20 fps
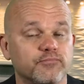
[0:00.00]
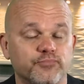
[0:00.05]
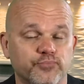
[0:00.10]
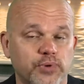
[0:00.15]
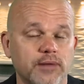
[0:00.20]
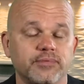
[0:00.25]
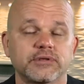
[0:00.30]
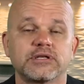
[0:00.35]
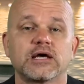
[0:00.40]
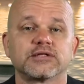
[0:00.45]

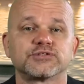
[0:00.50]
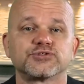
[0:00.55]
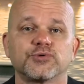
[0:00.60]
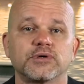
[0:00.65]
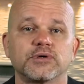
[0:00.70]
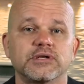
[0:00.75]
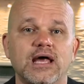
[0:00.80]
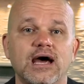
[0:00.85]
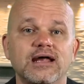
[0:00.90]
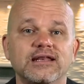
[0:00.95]
probably not to
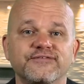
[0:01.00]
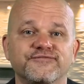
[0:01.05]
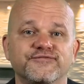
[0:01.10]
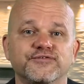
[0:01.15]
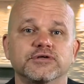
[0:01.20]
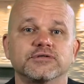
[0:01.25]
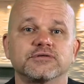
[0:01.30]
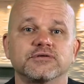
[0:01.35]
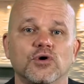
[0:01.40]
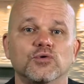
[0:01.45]
a 90
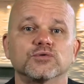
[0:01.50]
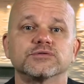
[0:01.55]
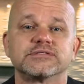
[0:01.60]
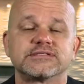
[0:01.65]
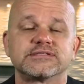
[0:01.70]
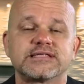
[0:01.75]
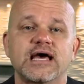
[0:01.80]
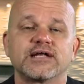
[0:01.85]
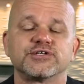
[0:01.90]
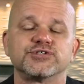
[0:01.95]
foot golden
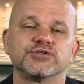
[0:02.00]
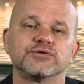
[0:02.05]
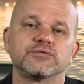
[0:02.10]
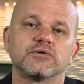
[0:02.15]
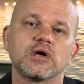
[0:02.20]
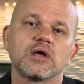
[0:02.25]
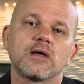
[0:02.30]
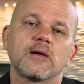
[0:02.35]
statue.